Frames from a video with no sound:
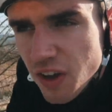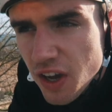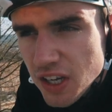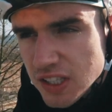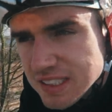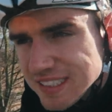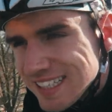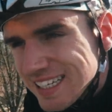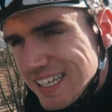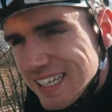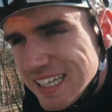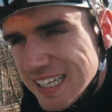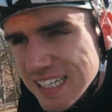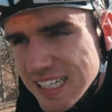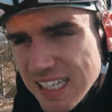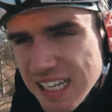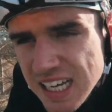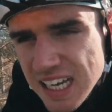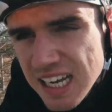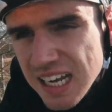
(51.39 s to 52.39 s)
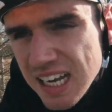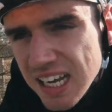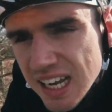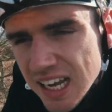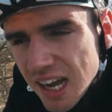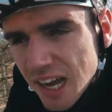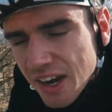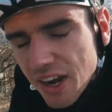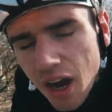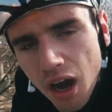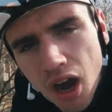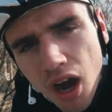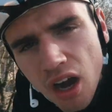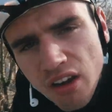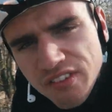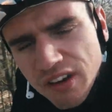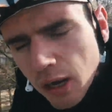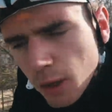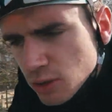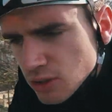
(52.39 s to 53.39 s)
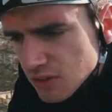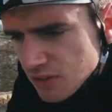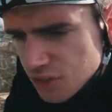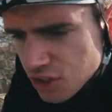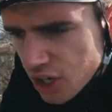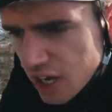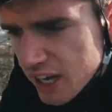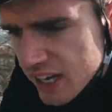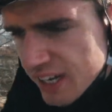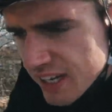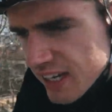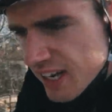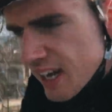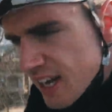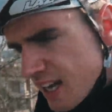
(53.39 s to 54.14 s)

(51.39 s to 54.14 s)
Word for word: 13 and a half hours of training